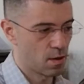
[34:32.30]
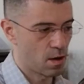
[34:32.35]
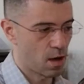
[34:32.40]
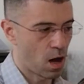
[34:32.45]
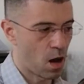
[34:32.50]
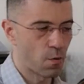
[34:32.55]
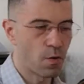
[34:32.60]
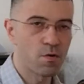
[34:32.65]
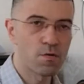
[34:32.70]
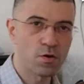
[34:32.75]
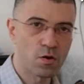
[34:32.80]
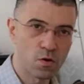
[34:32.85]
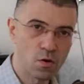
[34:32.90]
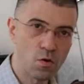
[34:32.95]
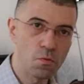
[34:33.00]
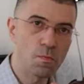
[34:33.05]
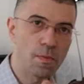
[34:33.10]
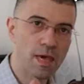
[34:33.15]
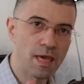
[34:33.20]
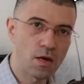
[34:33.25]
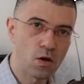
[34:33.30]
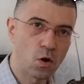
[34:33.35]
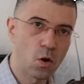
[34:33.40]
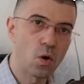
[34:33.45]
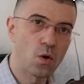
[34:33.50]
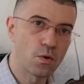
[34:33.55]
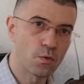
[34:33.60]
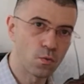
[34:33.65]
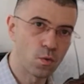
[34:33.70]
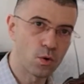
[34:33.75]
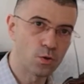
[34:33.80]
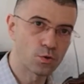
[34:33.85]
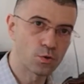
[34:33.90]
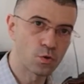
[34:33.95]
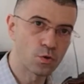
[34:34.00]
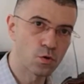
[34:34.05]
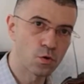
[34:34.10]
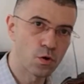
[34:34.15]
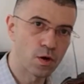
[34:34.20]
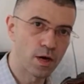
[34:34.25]
However, you may not want to
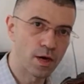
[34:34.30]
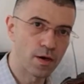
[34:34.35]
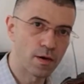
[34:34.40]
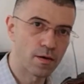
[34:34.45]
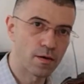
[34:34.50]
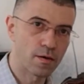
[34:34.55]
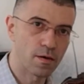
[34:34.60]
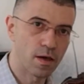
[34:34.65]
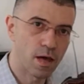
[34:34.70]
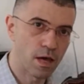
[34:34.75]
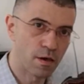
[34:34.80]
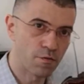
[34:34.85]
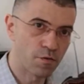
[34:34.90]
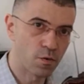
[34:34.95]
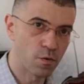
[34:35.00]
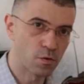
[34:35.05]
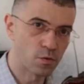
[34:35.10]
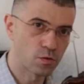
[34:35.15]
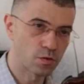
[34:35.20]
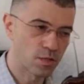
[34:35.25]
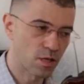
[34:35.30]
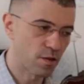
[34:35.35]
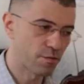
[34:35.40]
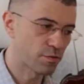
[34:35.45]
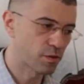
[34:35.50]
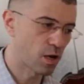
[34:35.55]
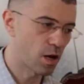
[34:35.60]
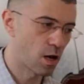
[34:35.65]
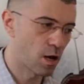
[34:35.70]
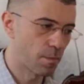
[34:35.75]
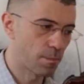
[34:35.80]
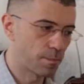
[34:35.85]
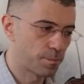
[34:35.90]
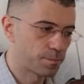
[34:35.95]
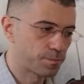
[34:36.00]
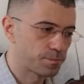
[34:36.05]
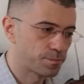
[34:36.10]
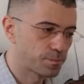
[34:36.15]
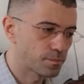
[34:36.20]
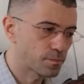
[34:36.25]
do it if you want to save time.
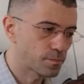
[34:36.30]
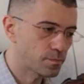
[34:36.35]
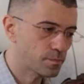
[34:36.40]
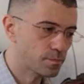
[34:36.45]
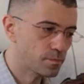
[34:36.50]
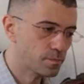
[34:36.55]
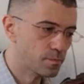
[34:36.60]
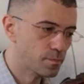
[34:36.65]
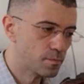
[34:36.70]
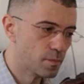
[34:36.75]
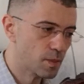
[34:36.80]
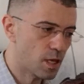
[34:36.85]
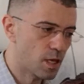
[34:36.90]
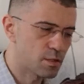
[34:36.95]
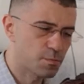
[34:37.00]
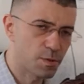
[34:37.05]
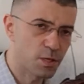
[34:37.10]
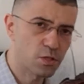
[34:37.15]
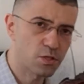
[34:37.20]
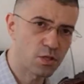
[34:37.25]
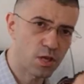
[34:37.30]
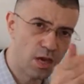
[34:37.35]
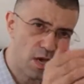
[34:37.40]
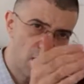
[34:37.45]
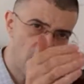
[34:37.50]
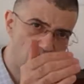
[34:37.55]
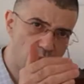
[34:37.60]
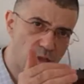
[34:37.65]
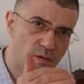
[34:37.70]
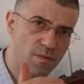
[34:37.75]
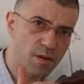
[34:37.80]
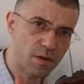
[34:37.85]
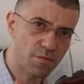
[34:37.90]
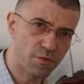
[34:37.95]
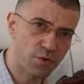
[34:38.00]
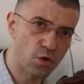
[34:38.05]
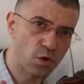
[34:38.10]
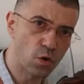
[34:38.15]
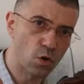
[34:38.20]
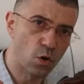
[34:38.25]
It's because even if
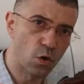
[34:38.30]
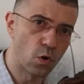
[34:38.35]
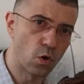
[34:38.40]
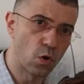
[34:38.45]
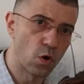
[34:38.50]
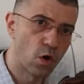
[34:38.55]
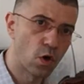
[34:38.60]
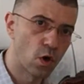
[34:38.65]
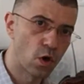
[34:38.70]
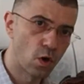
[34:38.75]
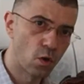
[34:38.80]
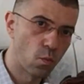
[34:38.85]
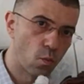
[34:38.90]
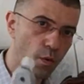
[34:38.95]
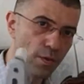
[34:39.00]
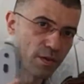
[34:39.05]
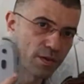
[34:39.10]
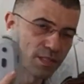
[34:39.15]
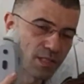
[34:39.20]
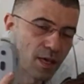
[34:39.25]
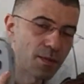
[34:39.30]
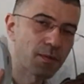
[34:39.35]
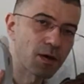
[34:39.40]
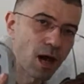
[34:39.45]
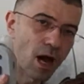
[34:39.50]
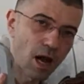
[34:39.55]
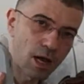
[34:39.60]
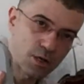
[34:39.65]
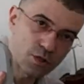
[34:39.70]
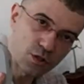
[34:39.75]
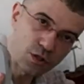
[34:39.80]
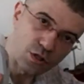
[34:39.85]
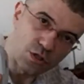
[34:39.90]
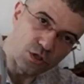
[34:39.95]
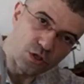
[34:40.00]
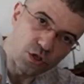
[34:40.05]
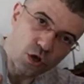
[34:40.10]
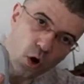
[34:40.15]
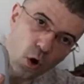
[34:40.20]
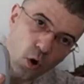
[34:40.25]
you go with the same
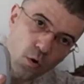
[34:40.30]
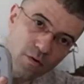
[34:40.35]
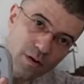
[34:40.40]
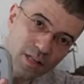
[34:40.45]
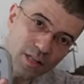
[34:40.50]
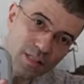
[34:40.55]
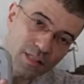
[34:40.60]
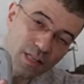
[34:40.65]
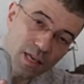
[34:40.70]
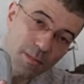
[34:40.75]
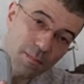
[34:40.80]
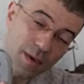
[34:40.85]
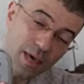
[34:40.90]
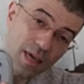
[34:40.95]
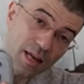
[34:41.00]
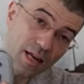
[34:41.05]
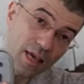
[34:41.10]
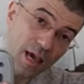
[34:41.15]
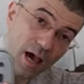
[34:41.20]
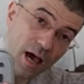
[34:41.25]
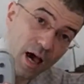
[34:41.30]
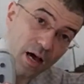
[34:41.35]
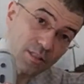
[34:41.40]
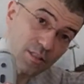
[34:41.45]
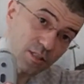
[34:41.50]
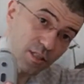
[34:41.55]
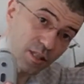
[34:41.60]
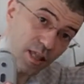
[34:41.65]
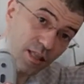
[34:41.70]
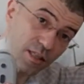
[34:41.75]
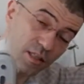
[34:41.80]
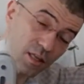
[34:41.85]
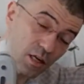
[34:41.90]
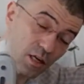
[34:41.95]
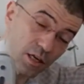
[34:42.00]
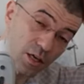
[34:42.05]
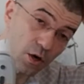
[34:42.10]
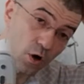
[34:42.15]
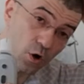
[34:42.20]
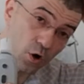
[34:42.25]
cartridge over the same area,
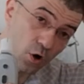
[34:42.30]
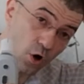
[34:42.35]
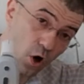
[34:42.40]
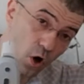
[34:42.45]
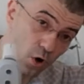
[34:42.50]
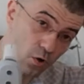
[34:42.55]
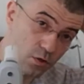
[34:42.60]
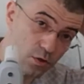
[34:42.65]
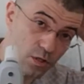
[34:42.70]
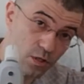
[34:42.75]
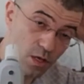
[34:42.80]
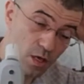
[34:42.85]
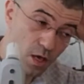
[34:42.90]
accidentally or not,